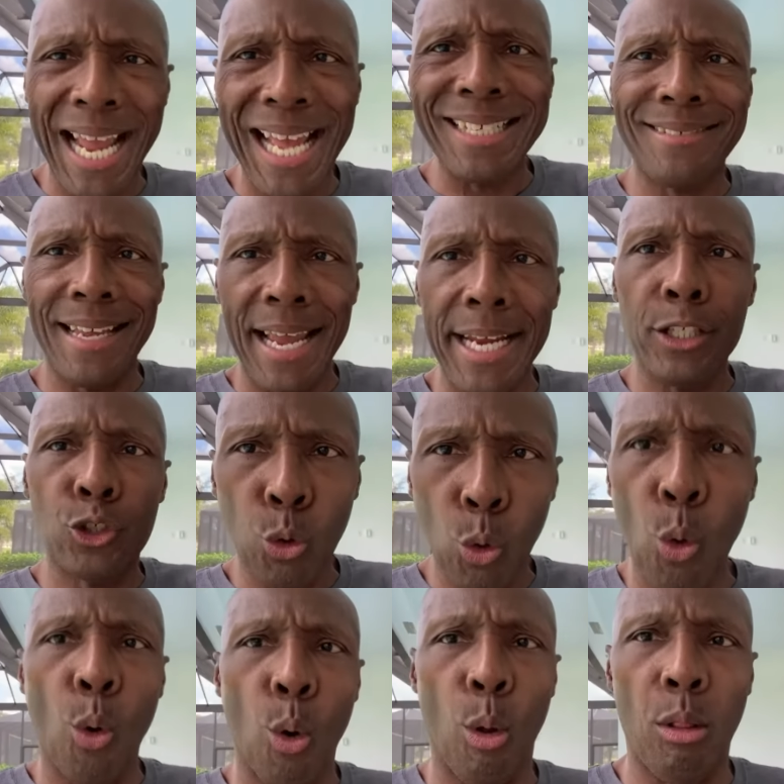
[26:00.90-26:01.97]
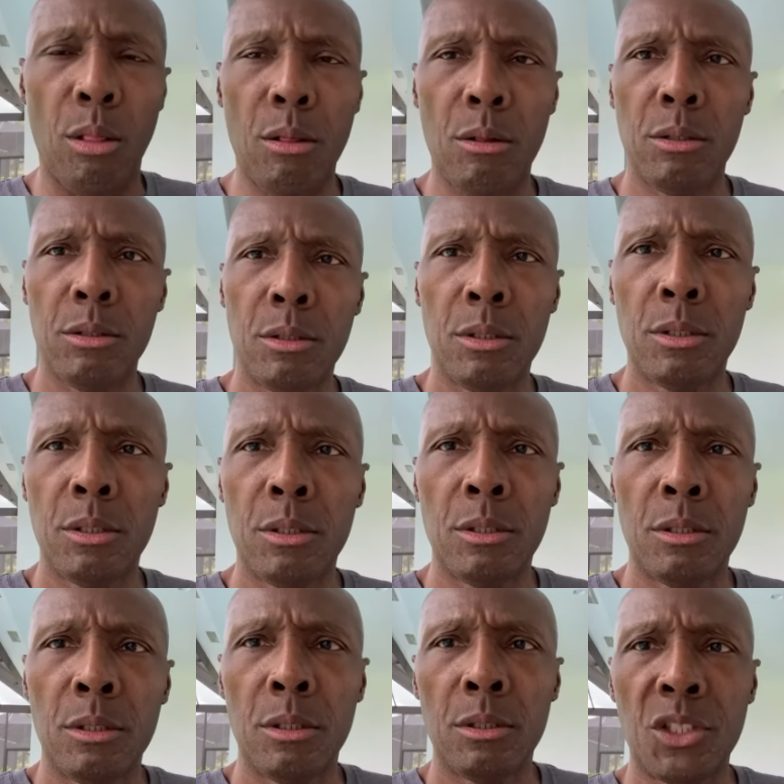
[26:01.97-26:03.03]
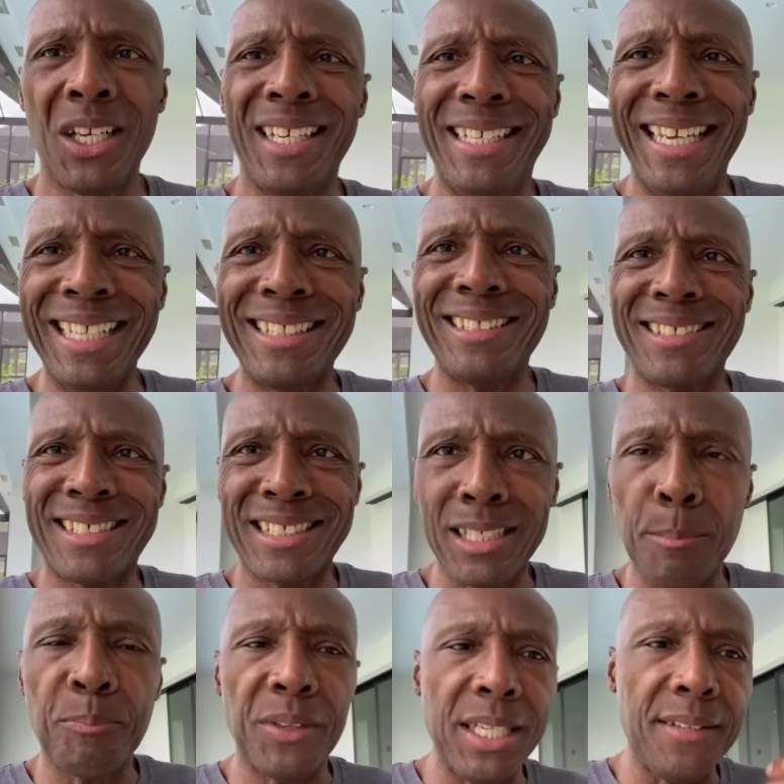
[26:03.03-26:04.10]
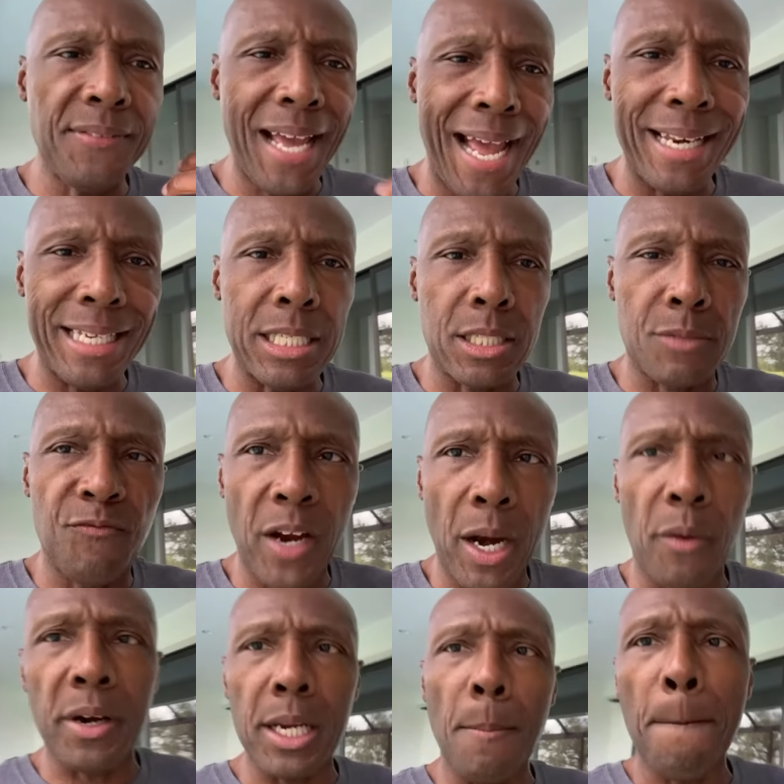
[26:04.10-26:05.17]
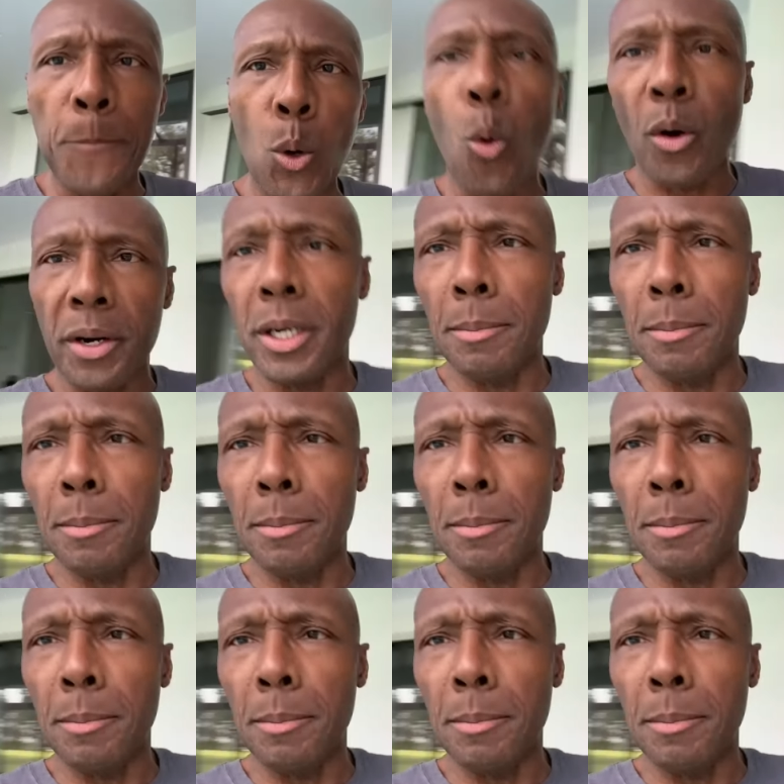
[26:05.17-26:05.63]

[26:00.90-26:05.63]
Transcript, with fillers: as a tool to get something that is very important